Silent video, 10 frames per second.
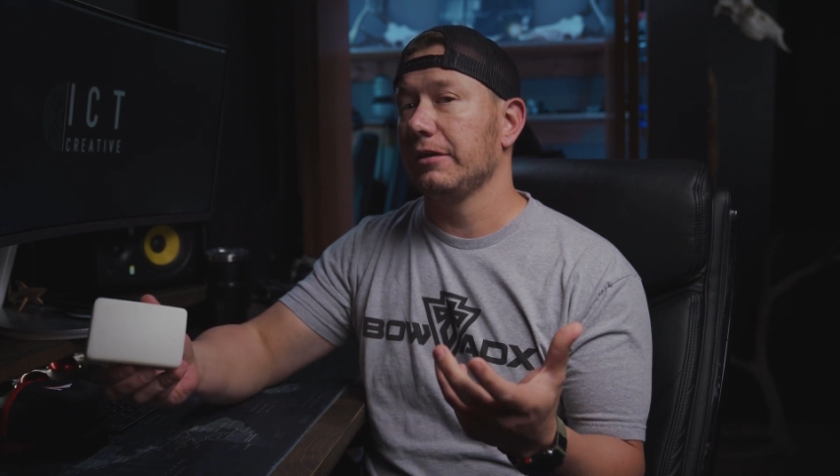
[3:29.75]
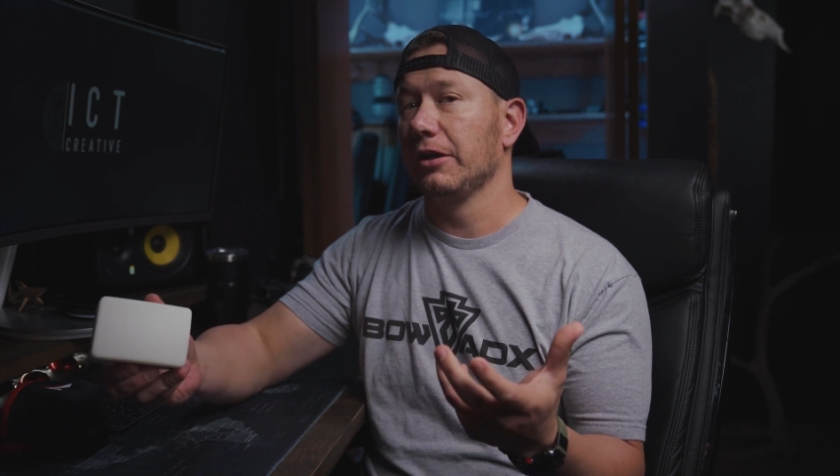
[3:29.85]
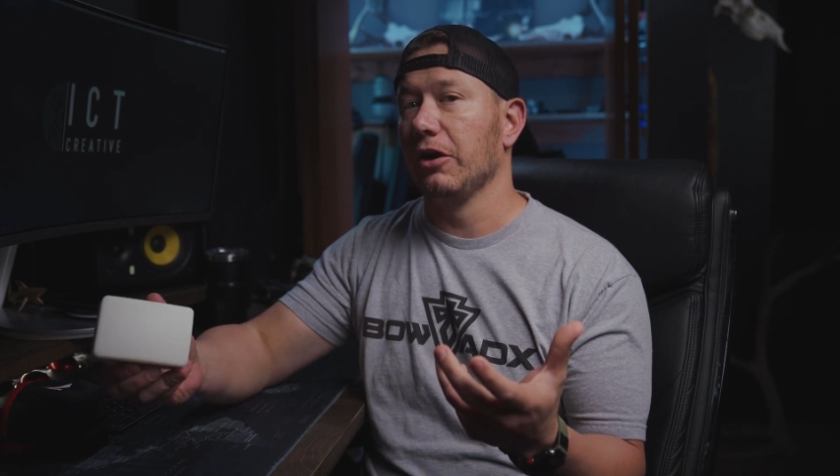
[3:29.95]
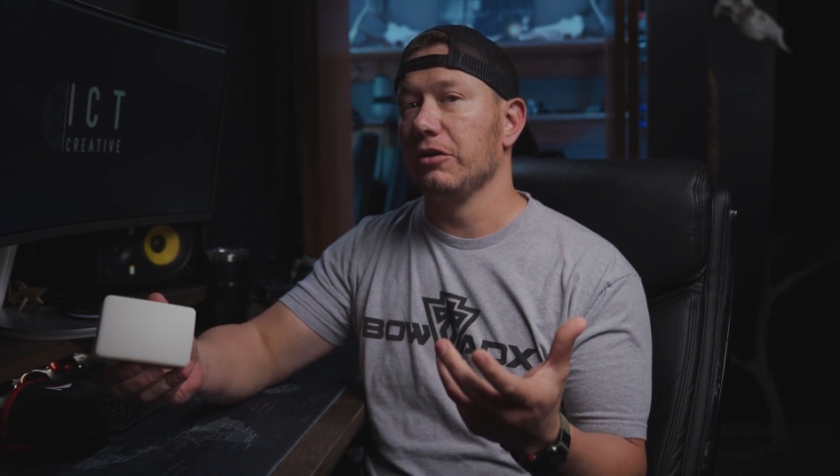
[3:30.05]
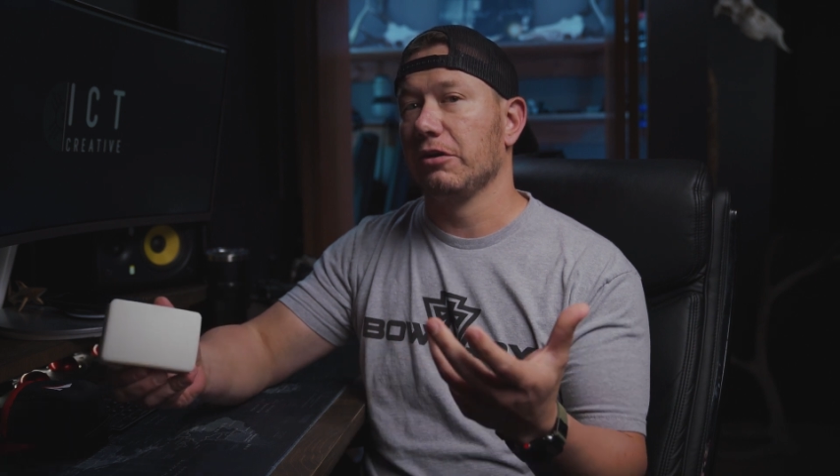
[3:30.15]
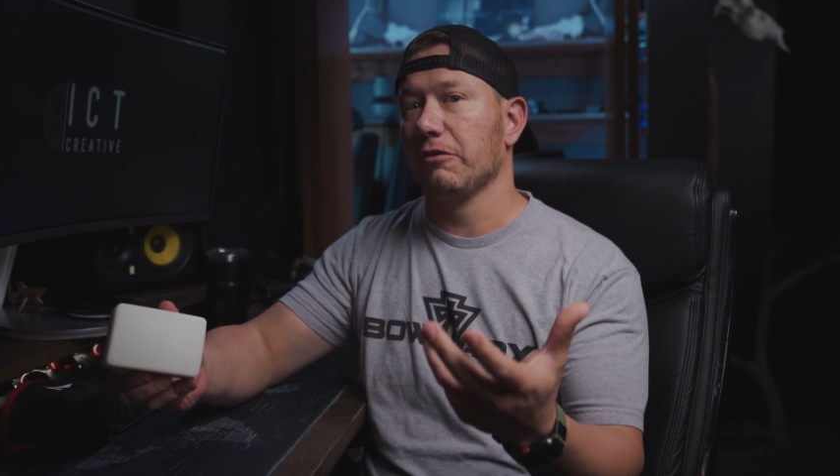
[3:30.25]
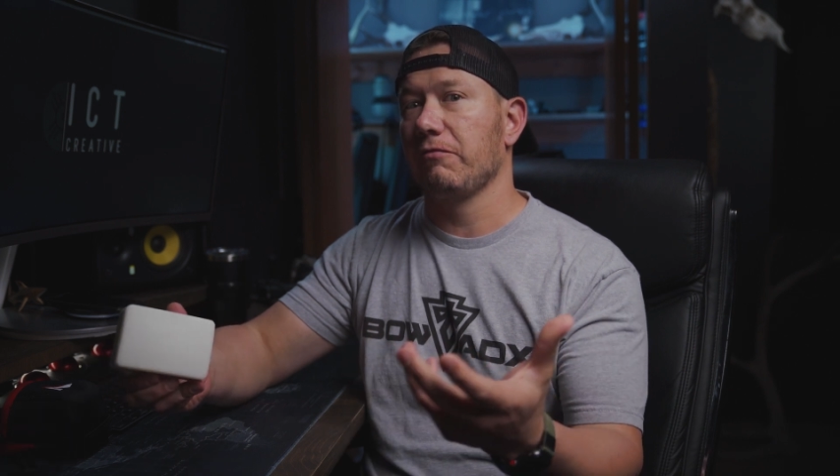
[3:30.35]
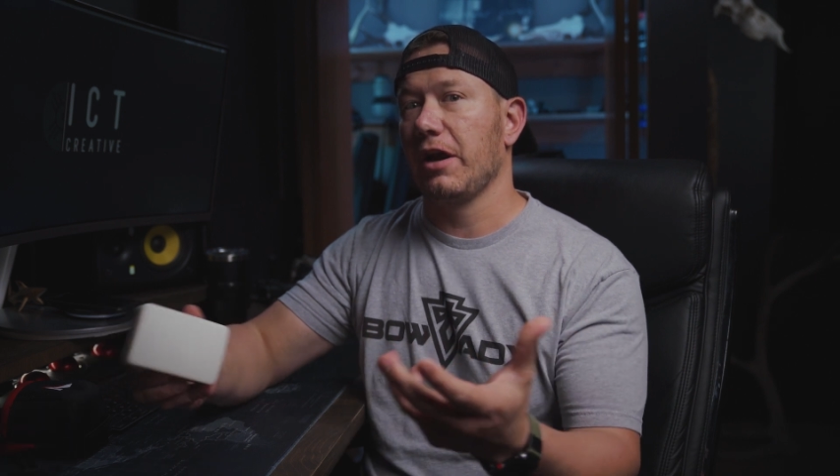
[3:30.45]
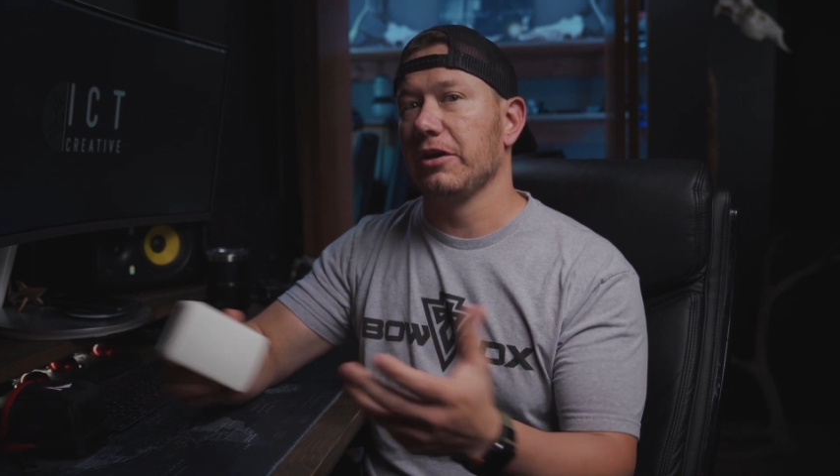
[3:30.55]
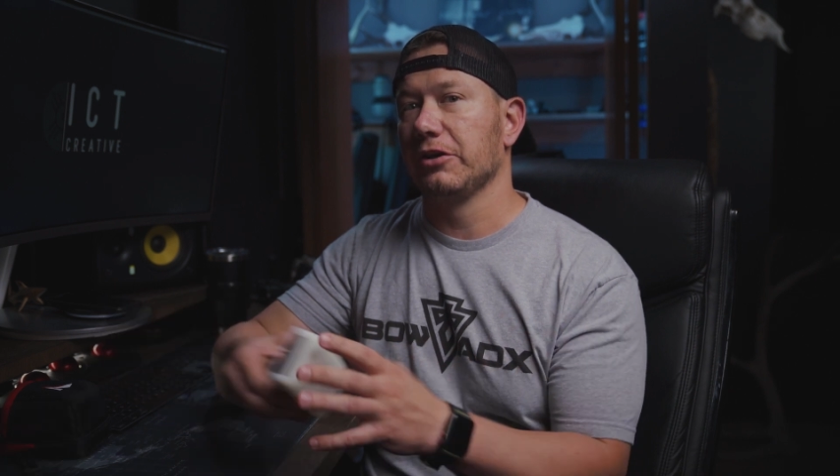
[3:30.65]
you can
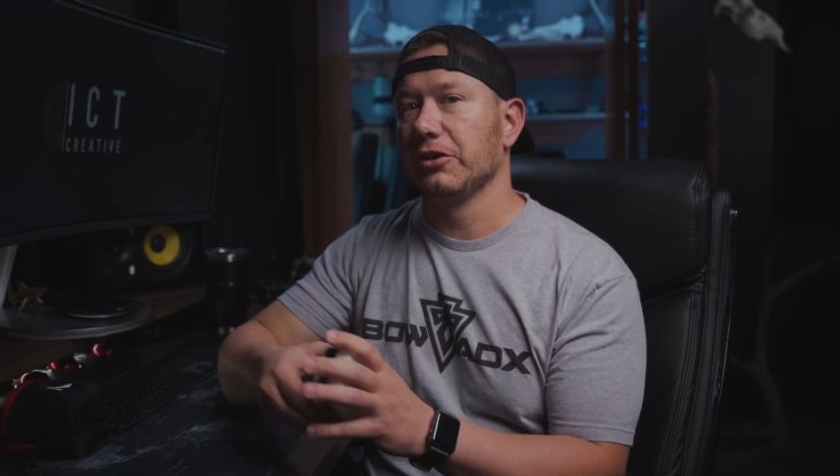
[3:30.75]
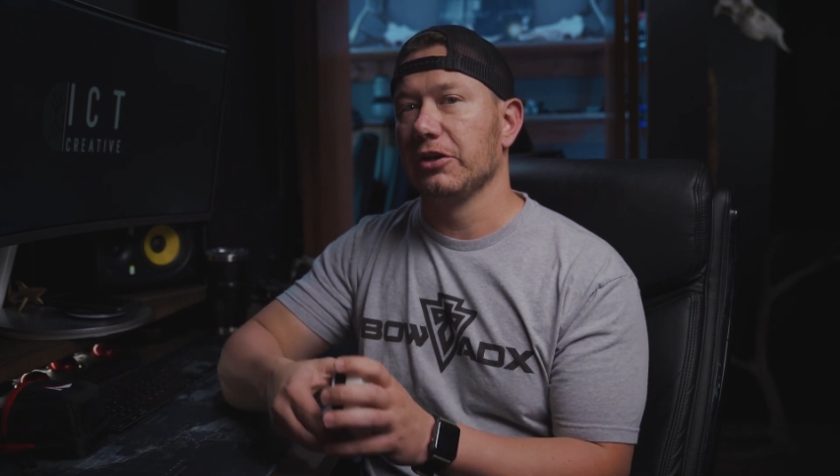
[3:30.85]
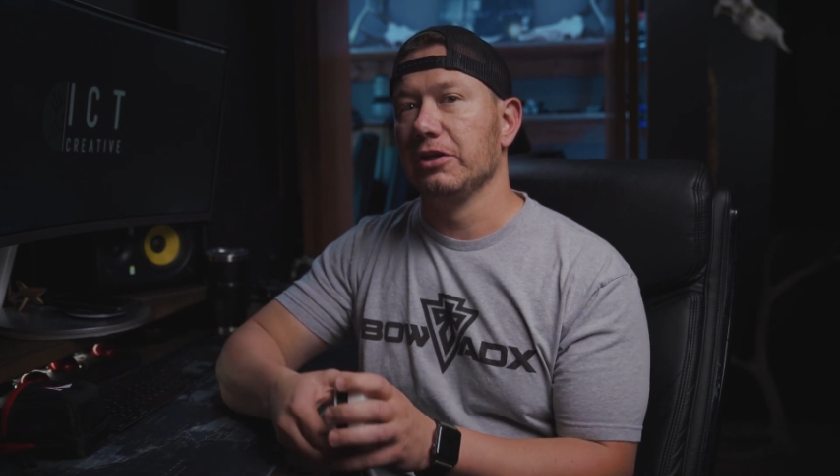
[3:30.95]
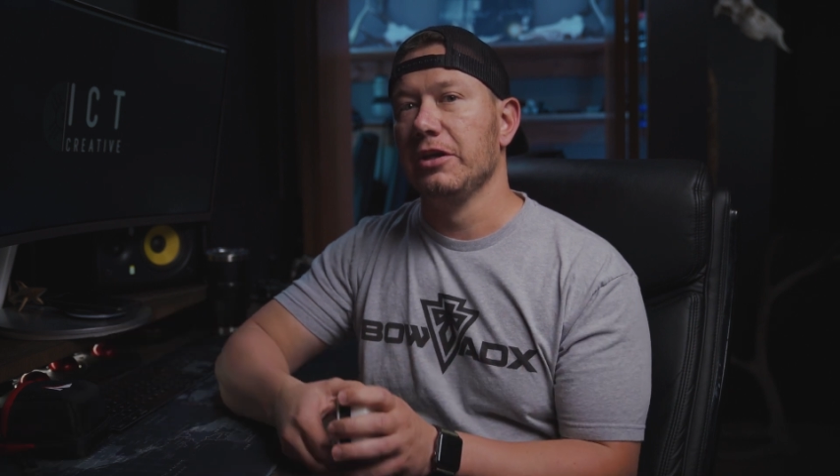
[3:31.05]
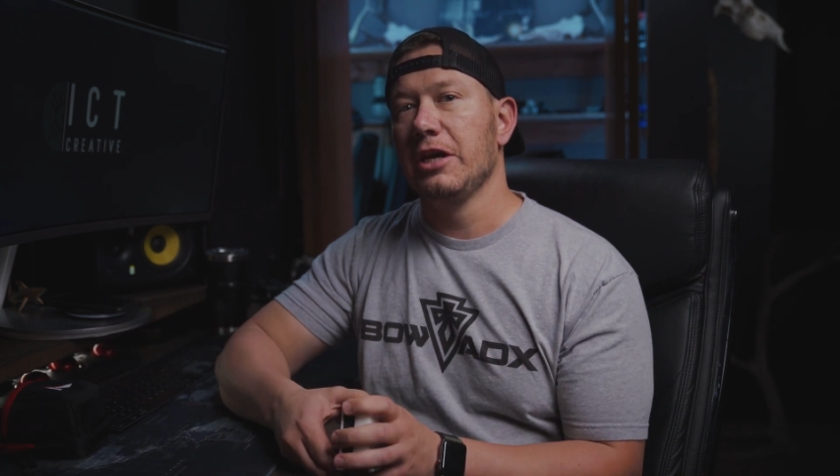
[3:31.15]
find a good,